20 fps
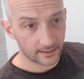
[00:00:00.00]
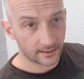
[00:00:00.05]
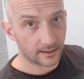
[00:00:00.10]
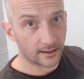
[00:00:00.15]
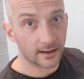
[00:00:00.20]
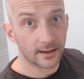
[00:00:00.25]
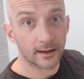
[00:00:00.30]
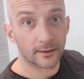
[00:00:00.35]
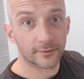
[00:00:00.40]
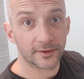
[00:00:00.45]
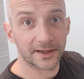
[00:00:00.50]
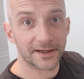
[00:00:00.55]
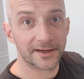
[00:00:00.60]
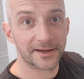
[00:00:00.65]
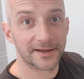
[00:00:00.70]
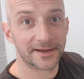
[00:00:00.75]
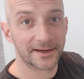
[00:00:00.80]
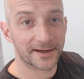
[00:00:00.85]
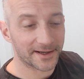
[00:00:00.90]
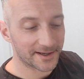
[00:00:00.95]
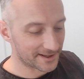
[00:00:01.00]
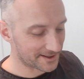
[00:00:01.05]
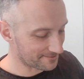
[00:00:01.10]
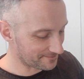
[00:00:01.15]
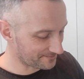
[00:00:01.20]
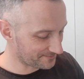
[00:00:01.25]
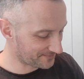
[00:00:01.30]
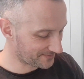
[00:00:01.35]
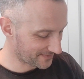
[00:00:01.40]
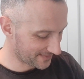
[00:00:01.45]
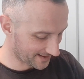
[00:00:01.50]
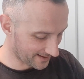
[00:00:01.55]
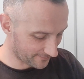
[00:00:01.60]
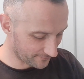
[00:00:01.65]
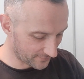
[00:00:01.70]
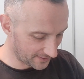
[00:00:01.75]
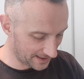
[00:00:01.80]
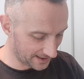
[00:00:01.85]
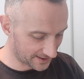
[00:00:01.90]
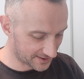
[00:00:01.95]
I love it. I'm
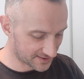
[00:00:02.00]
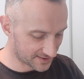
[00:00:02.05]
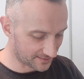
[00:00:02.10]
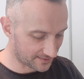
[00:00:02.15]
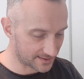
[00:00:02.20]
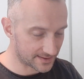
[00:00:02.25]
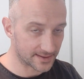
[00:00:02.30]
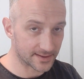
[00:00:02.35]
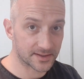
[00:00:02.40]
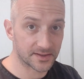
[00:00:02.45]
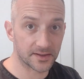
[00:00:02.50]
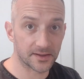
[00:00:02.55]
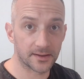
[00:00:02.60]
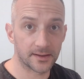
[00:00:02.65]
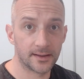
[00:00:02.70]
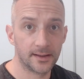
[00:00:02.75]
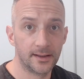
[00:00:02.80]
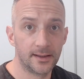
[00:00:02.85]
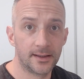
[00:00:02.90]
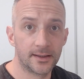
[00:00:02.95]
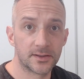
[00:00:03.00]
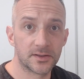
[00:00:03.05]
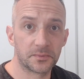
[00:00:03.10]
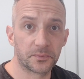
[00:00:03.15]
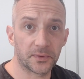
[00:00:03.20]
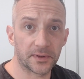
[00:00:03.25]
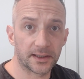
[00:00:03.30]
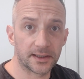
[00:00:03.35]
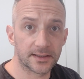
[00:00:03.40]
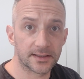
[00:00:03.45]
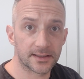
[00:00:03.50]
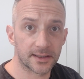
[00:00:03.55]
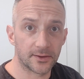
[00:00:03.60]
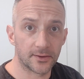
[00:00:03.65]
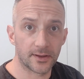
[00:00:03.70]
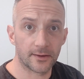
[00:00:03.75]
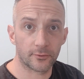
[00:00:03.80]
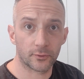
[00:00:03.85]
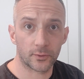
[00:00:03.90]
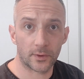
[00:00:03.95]
really excited to bring it to you
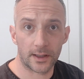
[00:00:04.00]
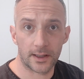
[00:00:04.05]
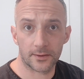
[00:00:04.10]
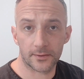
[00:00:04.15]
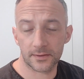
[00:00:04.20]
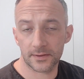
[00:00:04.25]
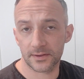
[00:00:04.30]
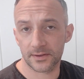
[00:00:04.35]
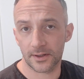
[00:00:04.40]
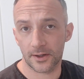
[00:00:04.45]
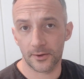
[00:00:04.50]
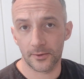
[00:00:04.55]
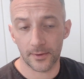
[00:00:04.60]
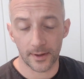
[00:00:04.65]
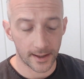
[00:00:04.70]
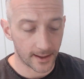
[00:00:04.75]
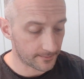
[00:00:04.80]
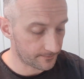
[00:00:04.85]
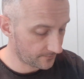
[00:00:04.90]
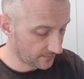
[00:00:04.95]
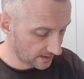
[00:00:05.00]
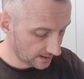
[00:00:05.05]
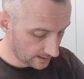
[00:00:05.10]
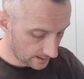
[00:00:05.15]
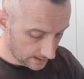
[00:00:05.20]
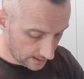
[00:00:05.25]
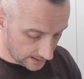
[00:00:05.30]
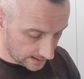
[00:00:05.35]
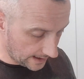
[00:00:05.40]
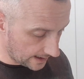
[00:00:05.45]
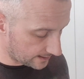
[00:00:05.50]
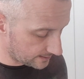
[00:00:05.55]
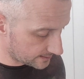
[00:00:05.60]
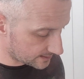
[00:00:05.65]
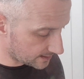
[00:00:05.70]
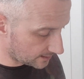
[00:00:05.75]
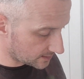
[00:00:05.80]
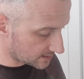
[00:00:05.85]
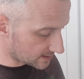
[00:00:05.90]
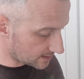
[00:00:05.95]
and everyone else. So
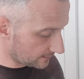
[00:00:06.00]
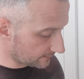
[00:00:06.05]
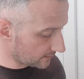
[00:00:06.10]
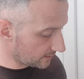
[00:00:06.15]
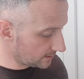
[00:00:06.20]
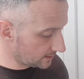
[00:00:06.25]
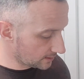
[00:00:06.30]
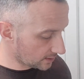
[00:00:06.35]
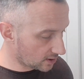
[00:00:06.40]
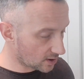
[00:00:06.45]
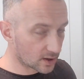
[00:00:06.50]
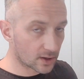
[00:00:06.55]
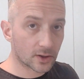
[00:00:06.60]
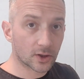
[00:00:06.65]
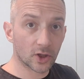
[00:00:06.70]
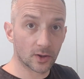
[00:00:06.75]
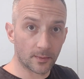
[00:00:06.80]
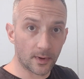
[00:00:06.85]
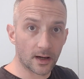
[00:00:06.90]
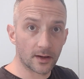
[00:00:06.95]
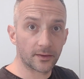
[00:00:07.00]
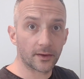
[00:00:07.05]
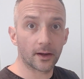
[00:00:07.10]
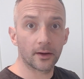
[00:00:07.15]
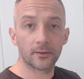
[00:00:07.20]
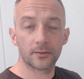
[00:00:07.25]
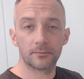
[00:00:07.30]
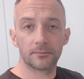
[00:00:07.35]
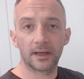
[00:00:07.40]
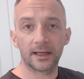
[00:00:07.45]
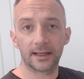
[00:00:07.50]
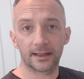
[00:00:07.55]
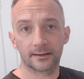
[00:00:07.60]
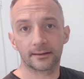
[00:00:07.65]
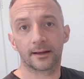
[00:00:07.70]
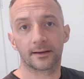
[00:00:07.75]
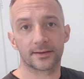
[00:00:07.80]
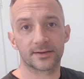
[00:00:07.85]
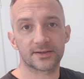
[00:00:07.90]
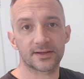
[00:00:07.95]
so Sovereign Commando,
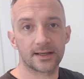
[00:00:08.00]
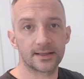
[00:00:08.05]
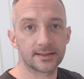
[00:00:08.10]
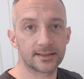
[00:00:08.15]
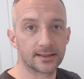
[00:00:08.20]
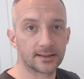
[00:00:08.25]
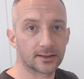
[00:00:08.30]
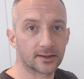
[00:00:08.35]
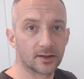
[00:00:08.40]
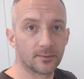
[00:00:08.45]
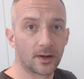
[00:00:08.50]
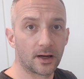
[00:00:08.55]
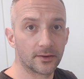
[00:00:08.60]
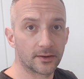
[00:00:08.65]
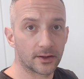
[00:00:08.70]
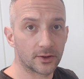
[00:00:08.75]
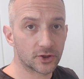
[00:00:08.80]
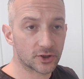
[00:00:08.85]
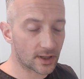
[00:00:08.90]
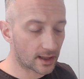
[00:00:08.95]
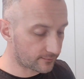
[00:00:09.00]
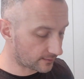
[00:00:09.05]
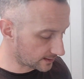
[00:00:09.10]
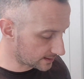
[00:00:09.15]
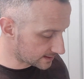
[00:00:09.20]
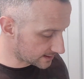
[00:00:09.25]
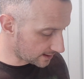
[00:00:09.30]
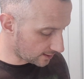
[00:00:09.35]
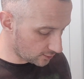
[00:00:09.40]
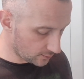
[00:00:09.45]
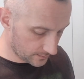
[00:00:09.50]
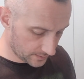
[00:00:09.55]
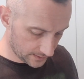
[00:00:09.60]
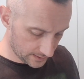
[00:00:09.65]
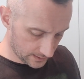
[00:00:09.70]
meaning unscented, Commando shaving soap.